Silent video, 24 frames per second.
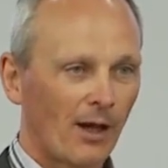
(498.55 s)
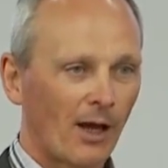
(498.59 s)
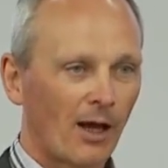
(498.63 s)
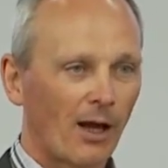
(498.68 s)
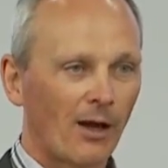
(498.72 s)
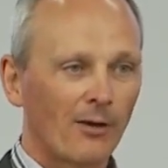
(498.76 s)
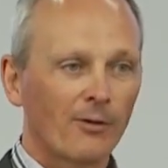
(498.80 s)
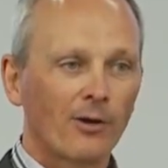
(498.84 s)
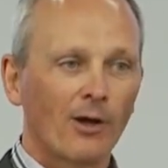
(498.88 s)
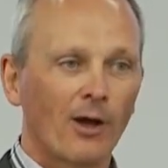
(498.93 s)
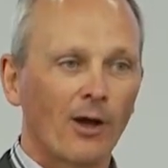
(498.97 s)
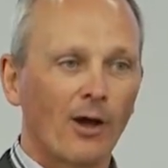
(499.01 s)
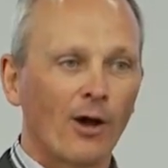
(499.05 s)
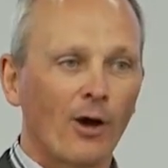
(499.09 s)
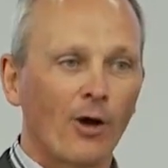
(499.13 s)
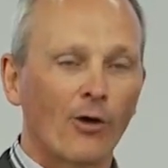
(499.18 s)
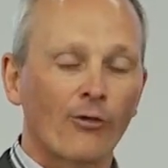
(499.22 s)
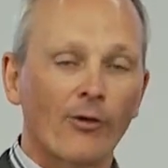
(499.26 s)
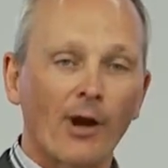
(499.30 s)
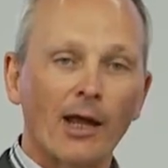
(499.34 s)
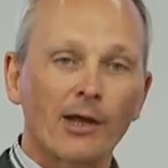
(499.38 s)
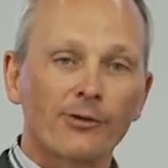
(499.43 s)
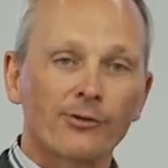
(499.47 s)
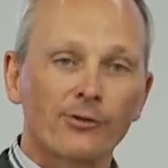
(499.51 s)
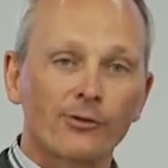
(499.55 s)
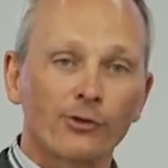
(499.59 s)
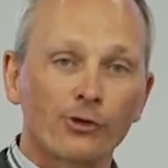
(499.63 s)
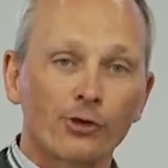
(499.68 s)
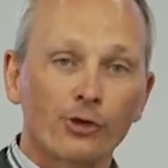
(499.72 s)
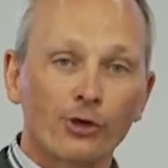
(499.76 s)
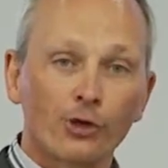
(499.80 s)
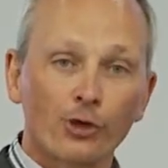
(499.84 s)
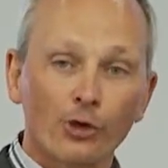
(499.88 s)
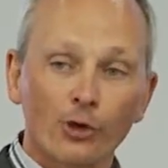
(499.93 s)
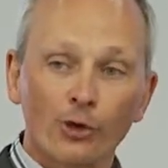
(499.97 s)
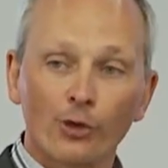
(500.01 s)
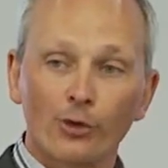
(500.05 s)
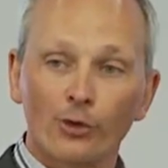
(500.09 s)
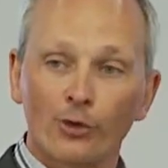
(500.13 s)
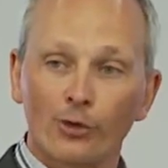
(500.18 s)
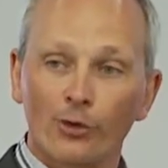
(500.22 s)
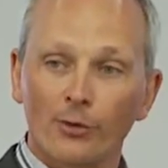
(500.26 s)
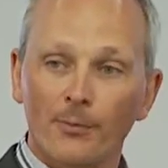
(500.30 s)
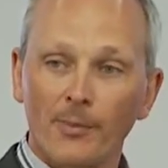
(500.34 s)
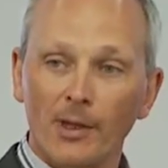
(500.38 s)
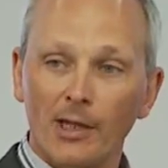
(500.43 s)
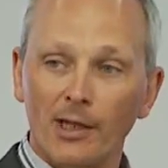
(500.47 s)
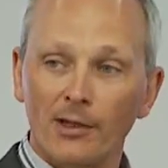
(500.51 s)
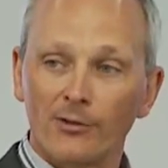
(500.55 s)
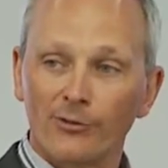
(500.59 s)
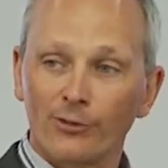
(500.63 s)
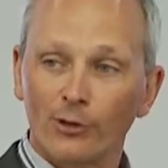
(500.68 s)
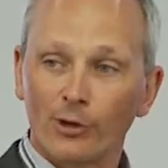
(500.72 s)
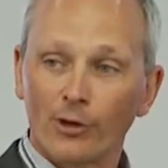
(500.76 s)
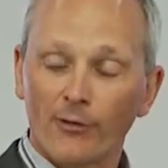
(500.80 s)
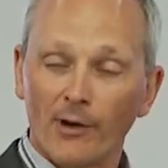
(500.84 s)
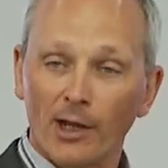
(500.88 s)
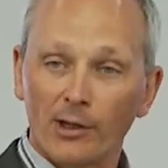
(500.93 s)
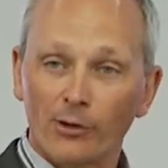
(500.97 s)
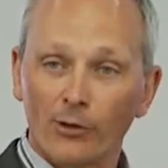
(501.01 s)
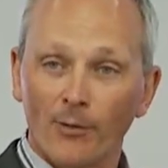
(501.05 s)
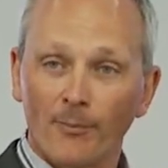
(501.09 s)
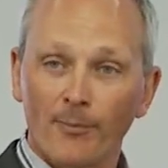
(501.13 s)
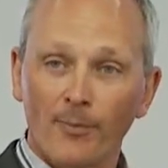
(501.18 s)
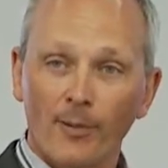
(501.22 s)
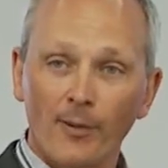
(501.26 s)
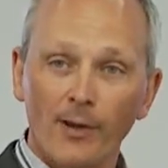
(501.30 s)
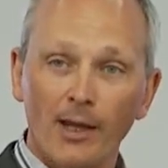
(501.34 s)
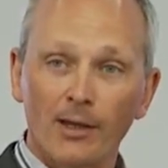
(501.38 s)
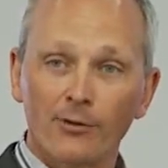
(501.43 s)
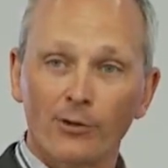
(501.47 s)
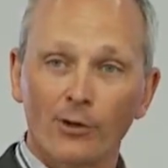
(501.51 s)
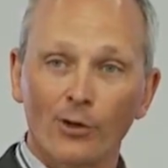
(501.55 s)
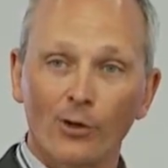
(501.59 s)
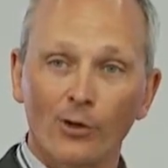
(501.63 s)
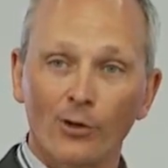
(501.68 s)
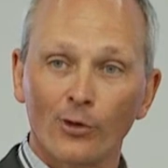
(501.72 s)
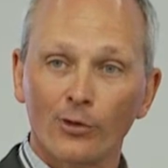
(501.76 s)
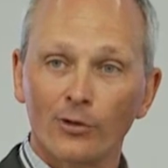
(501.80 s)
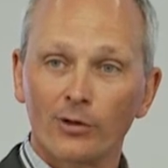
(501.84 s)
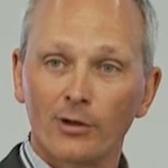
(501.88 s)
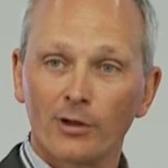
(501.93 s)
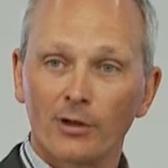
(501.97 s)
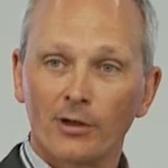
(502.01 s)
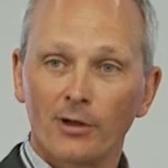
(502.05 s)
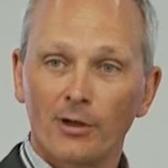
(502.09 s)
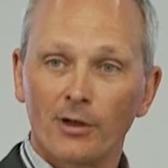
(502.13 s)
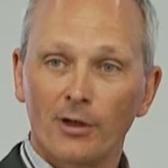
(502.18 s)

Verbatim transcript: Uh, horizon two means you create complete new,